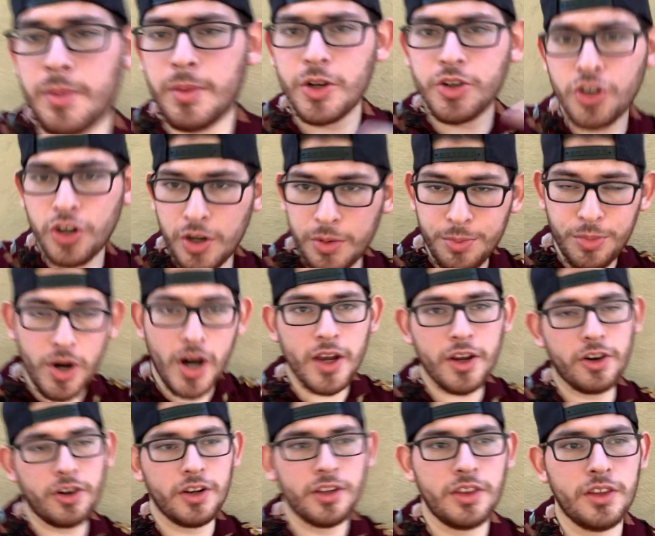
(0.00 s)
I'm not trying to
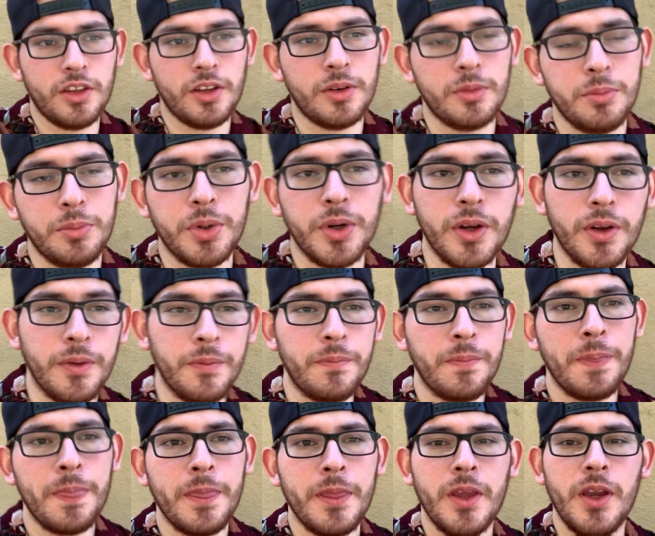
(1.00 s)
brag or anything, but
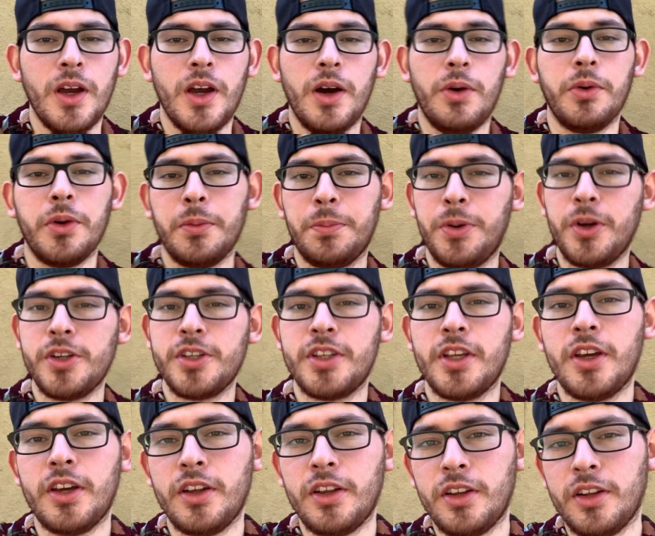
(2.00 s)
I want to push
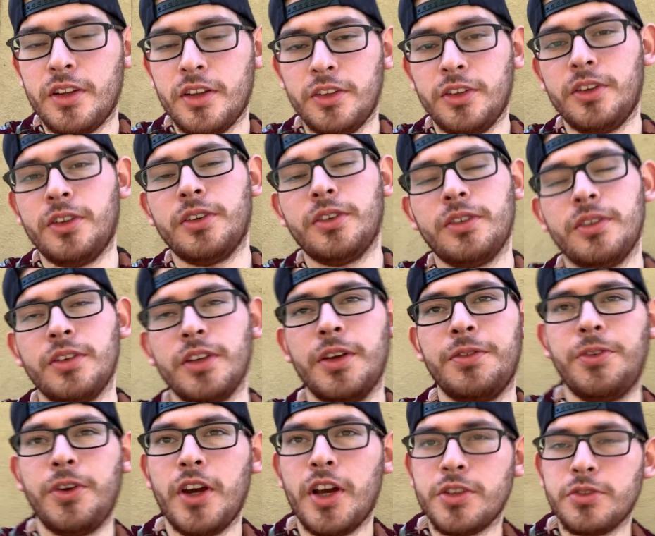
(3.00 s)
that. You know,
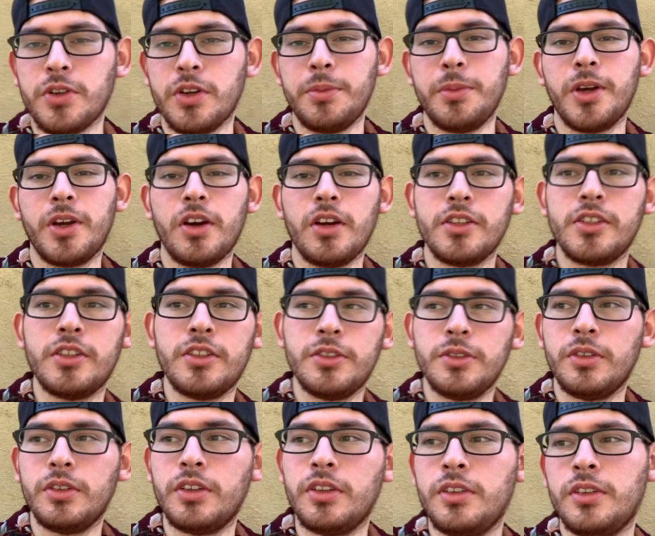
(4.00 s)
if you guys want to make content,
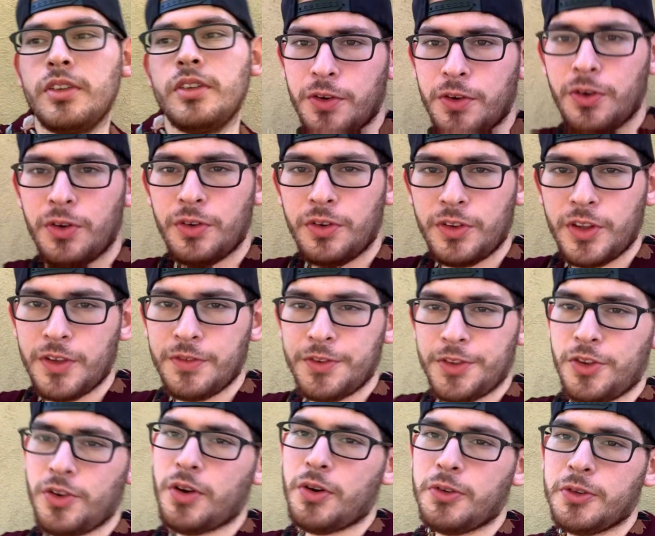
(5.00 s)
do it. Oh,
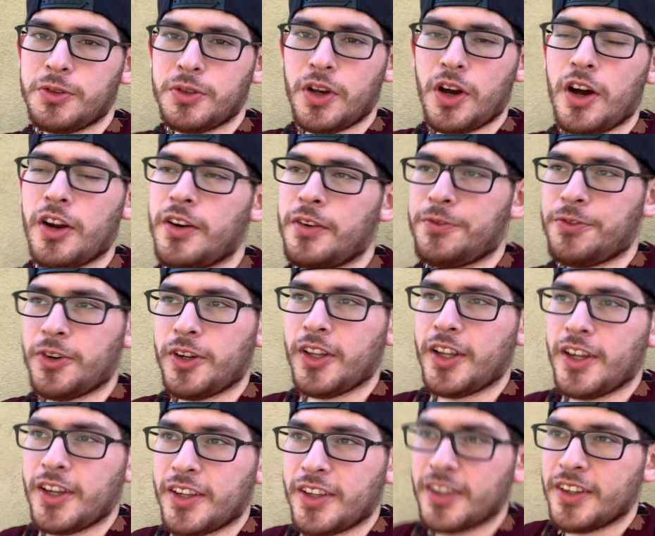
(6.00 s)
even though I was on it for
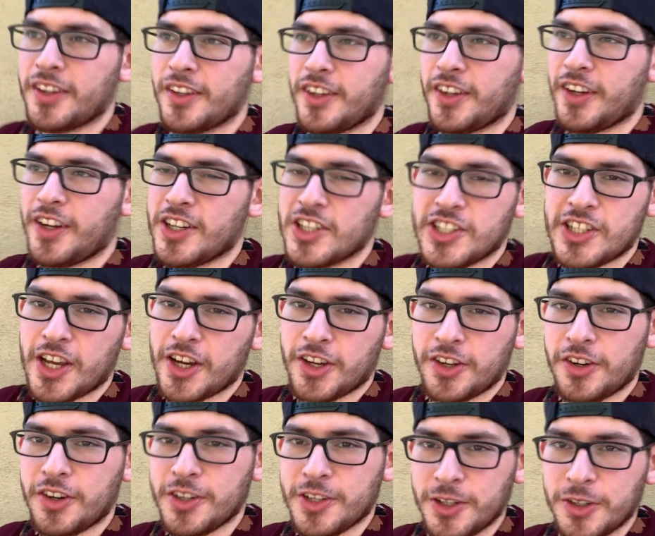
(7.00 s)
like a
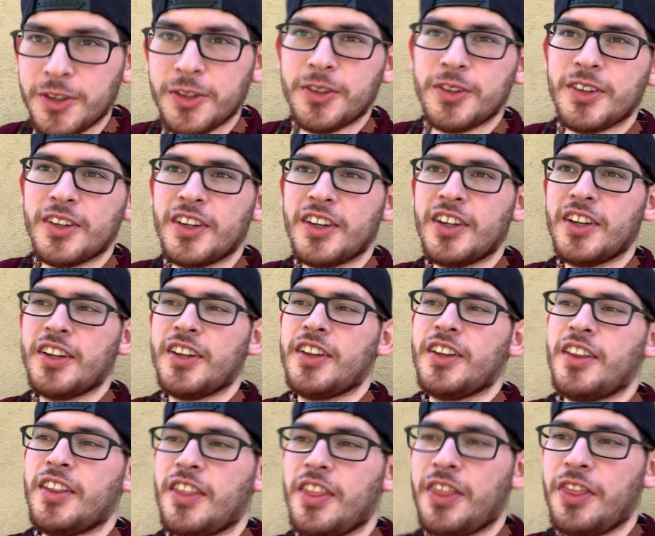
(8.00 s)
second or two,
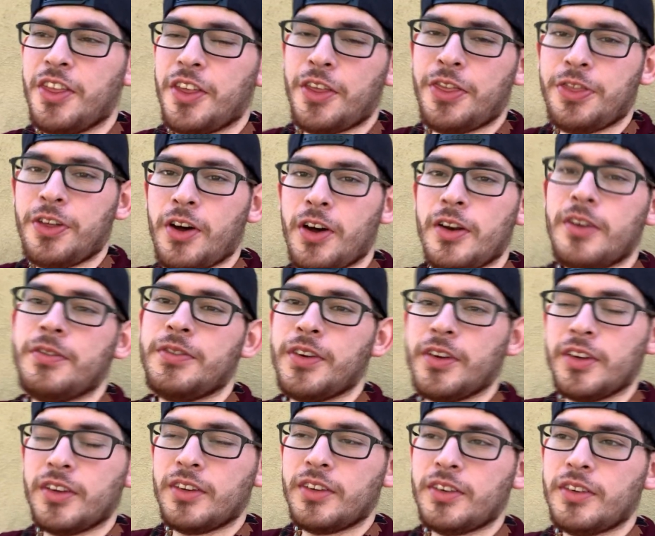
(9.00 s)
the thought of
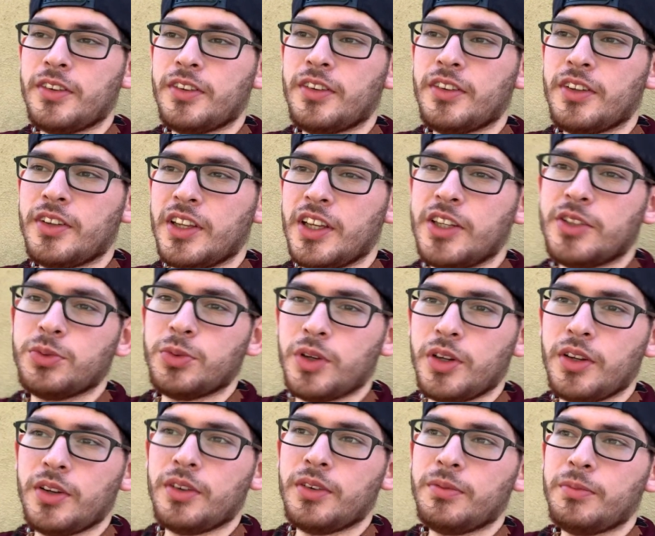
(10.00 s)
it is
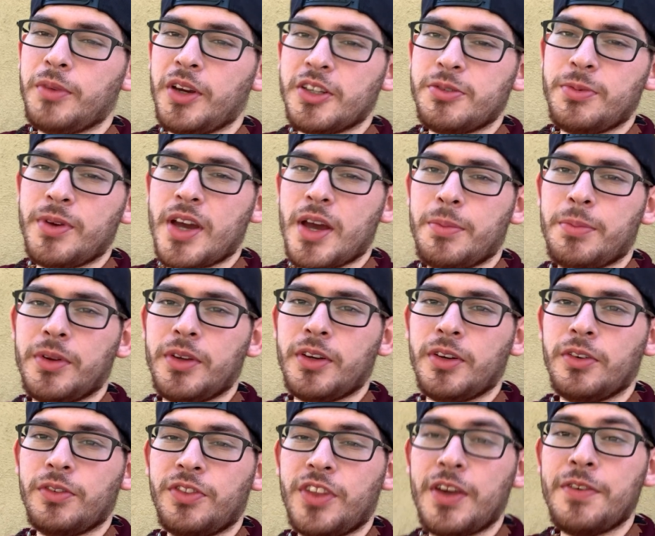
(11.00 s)
what makes me happy. You
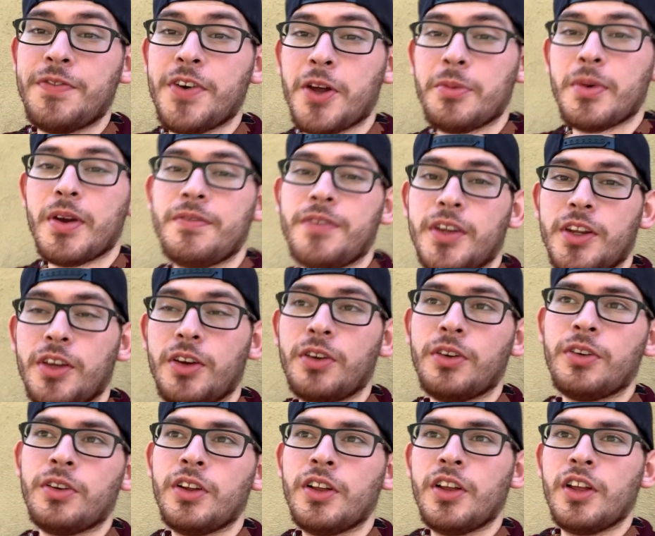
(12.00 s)
know, they found my
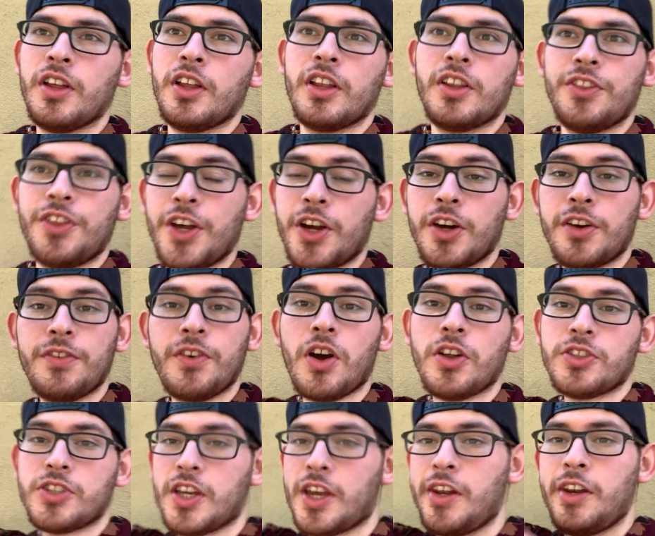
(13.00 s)
video. They could have
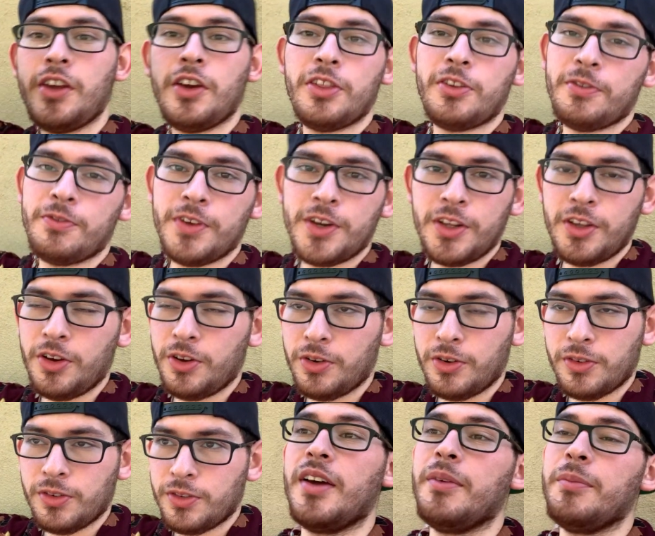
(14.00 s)
gone to any other
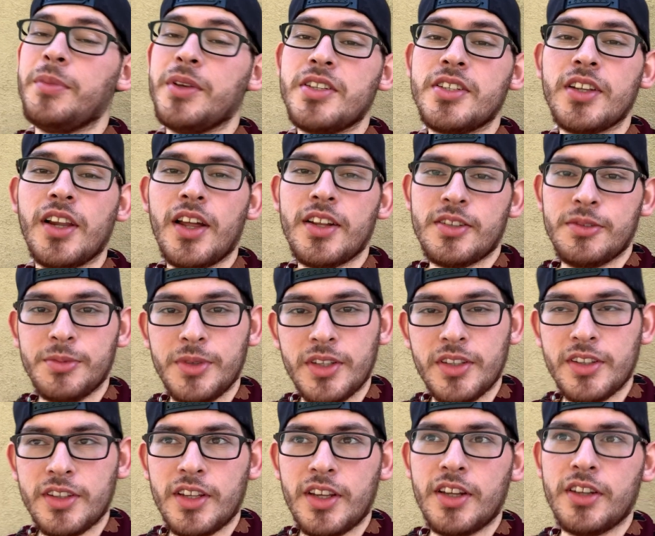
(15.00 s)
video. It means a lot to me
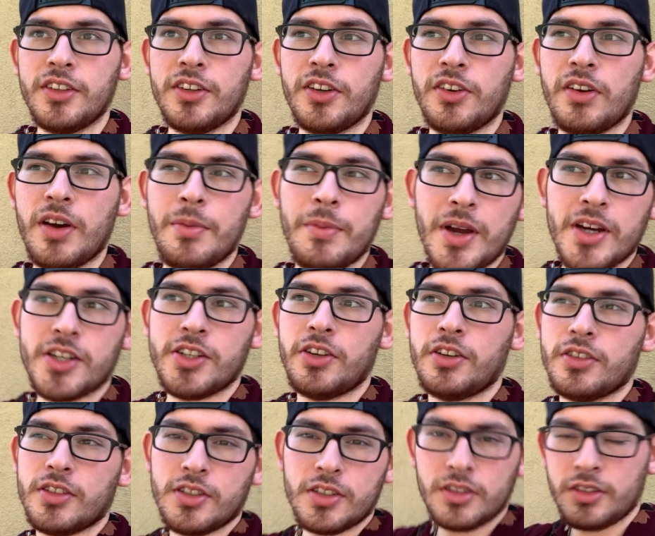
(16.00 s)
that you know I'm actually
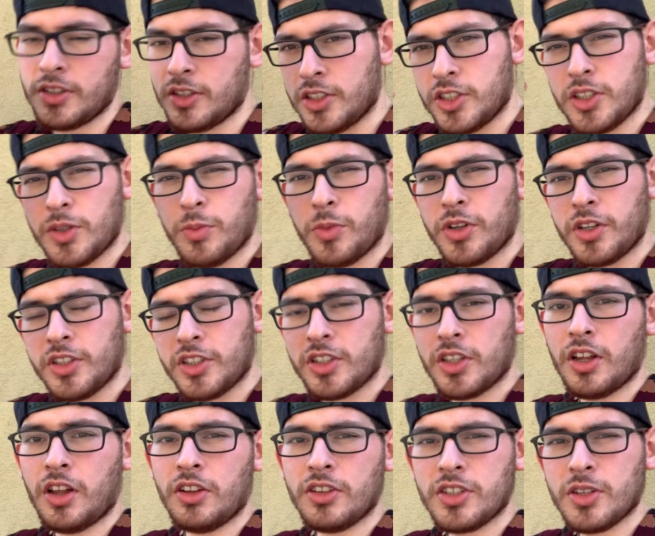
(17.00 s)
on somewhat
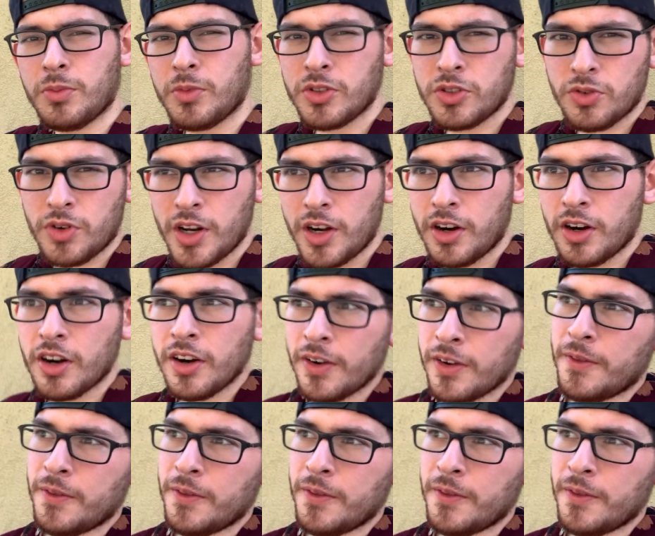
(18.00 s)
on someone's radar.